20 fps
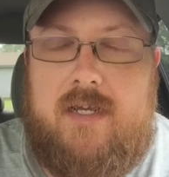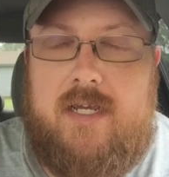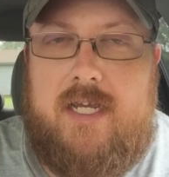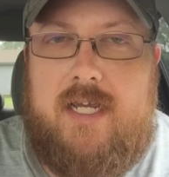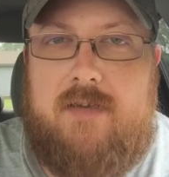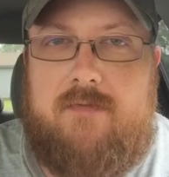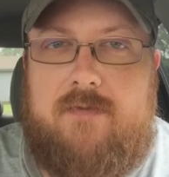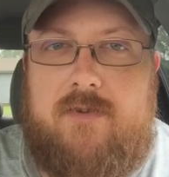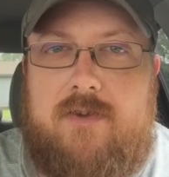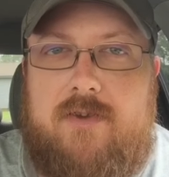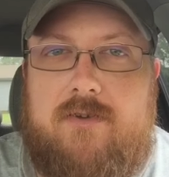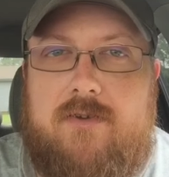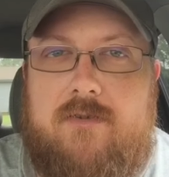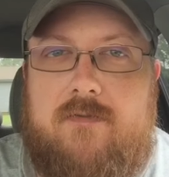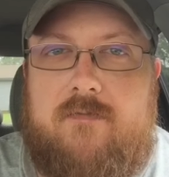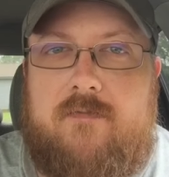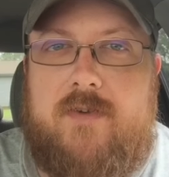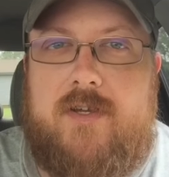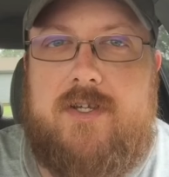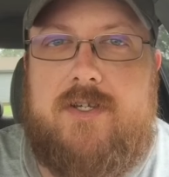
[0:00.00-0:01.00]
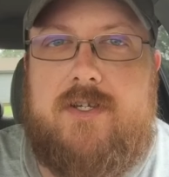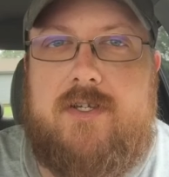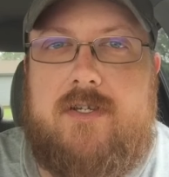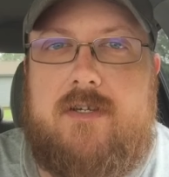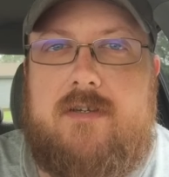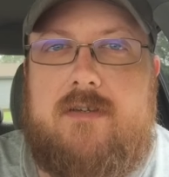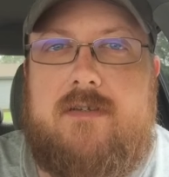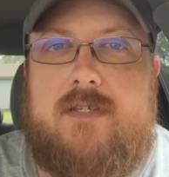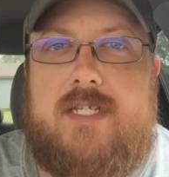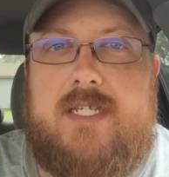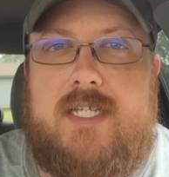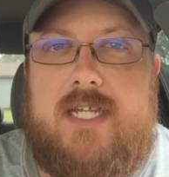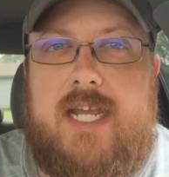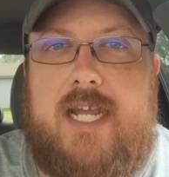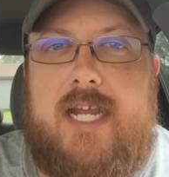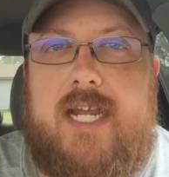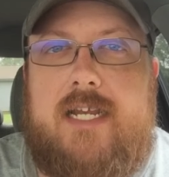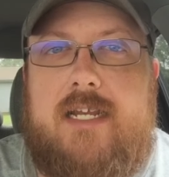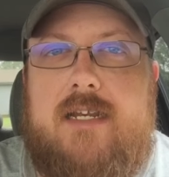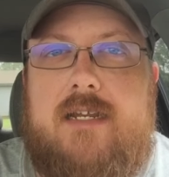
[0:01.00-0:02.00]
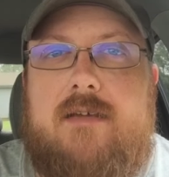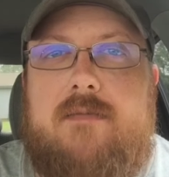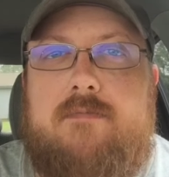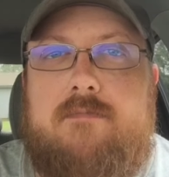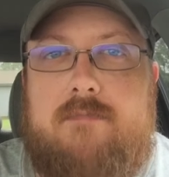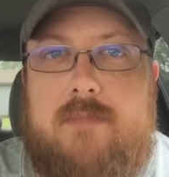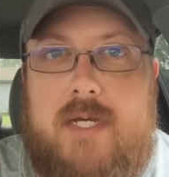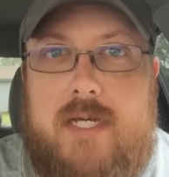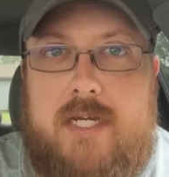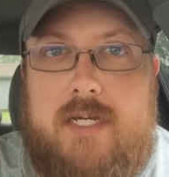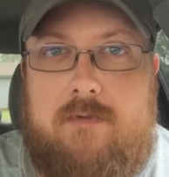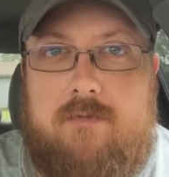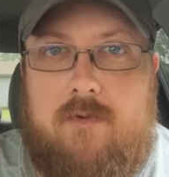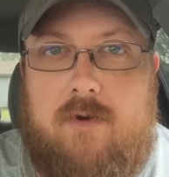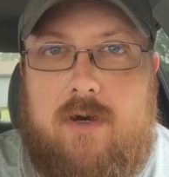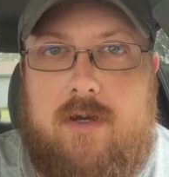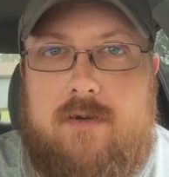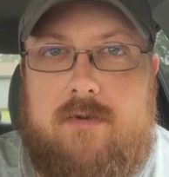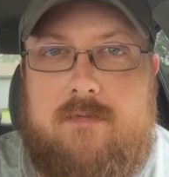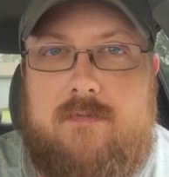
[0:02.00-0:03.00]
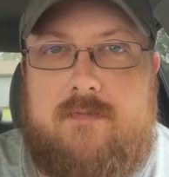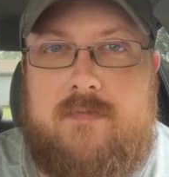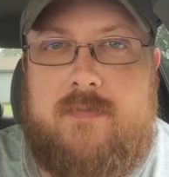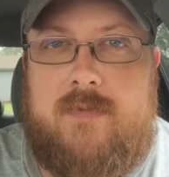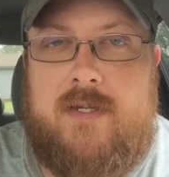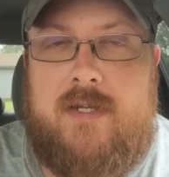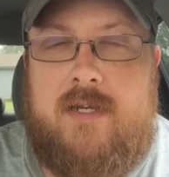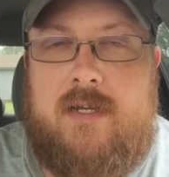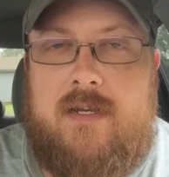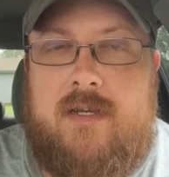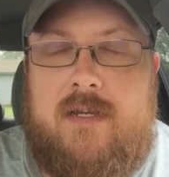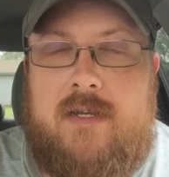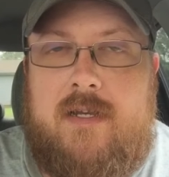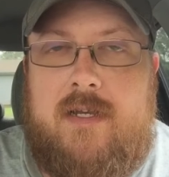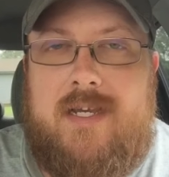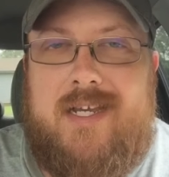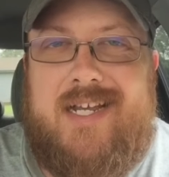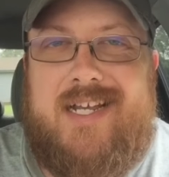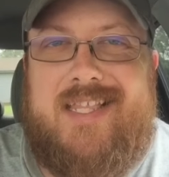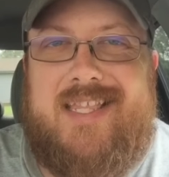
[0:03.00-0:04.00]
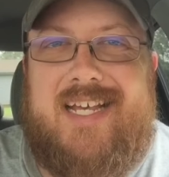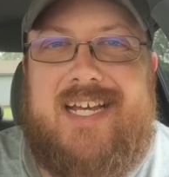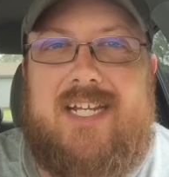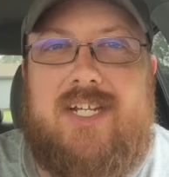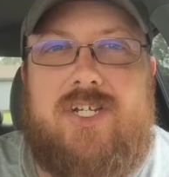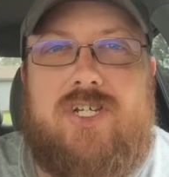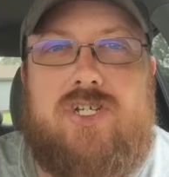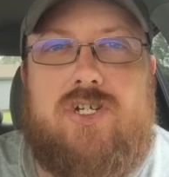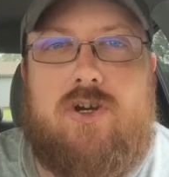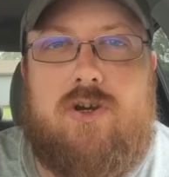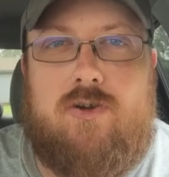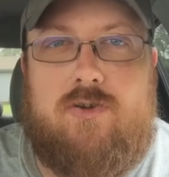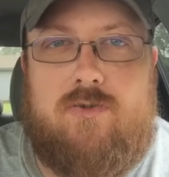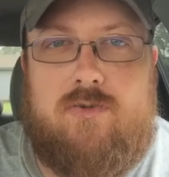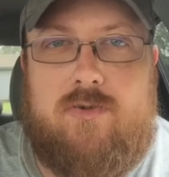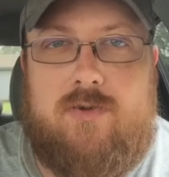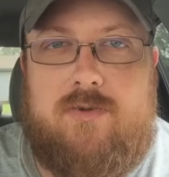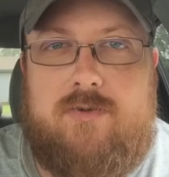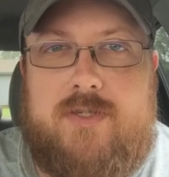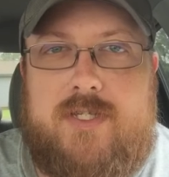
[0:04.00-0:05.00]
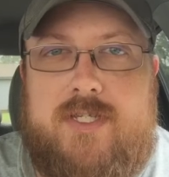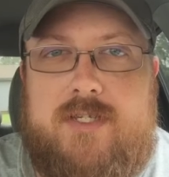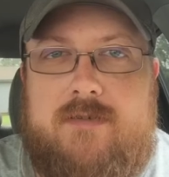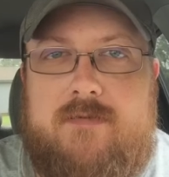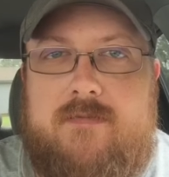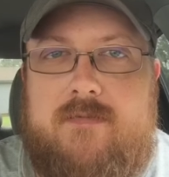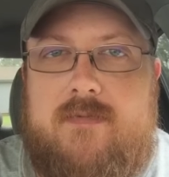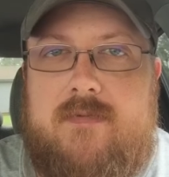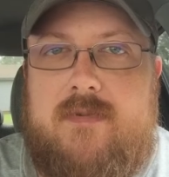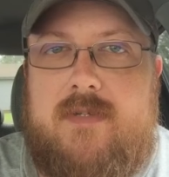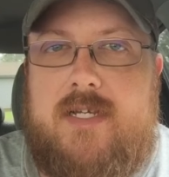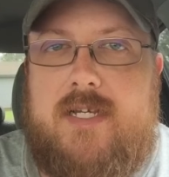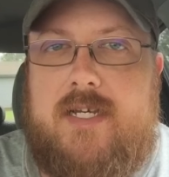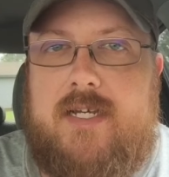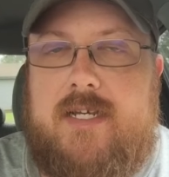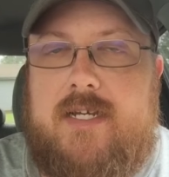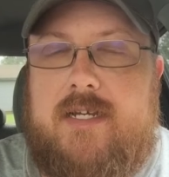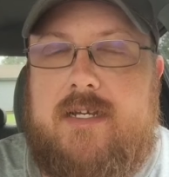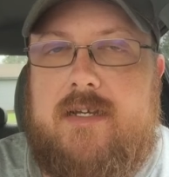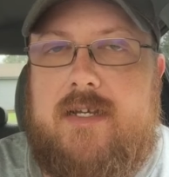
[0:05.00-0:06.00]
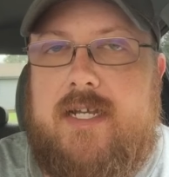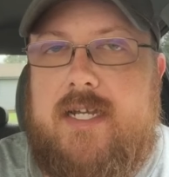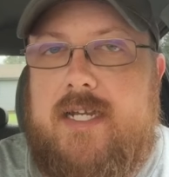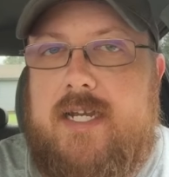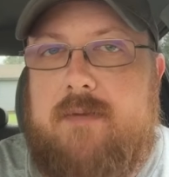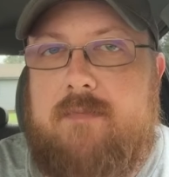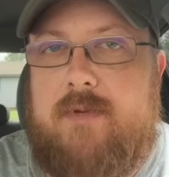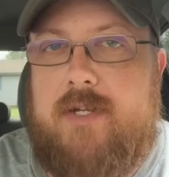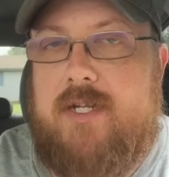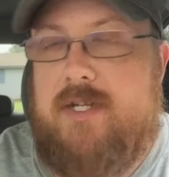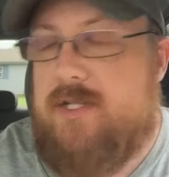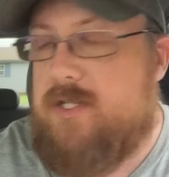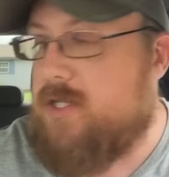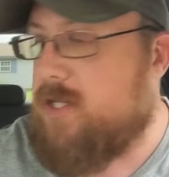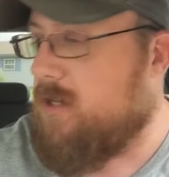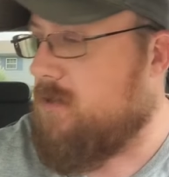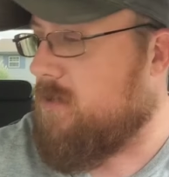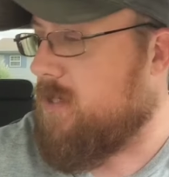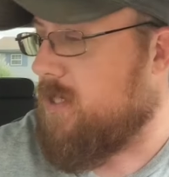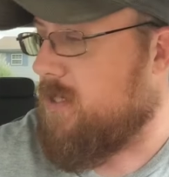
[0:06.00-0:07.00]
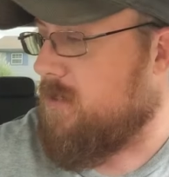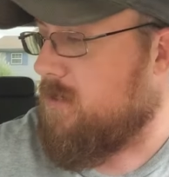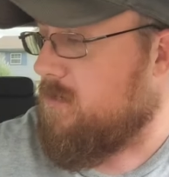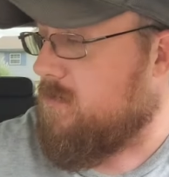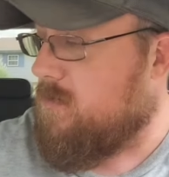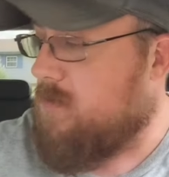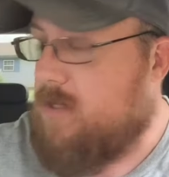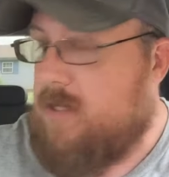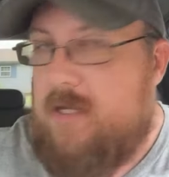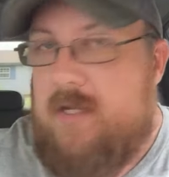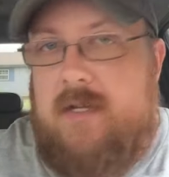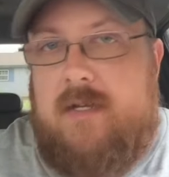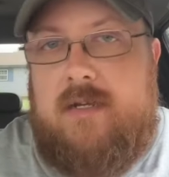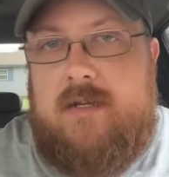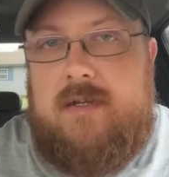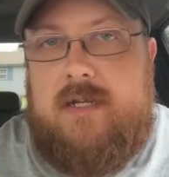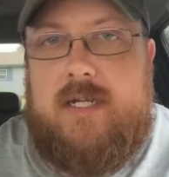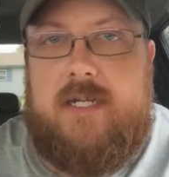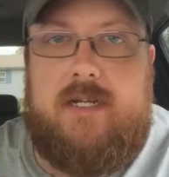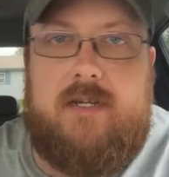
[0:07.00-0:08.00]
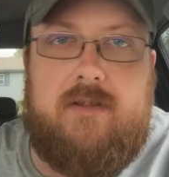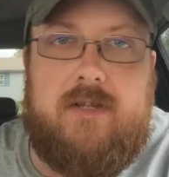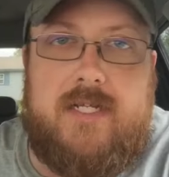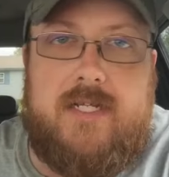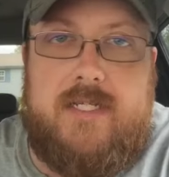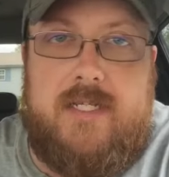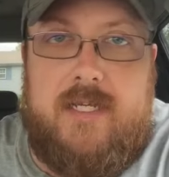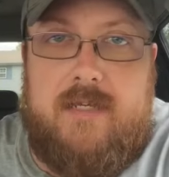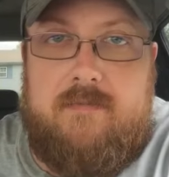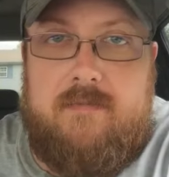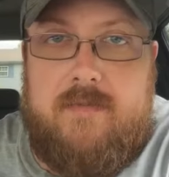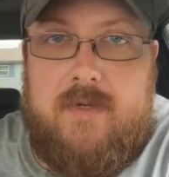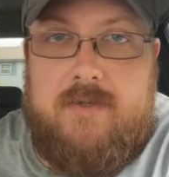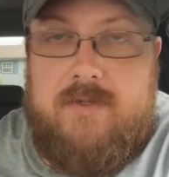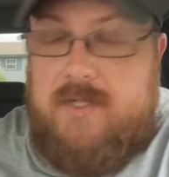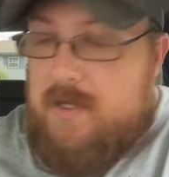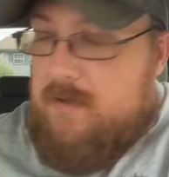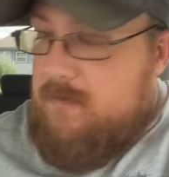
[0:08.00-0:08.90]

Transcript: if you're fishing stained, muddy water, and that is chartreuse. And I'm going to show you, like I said, most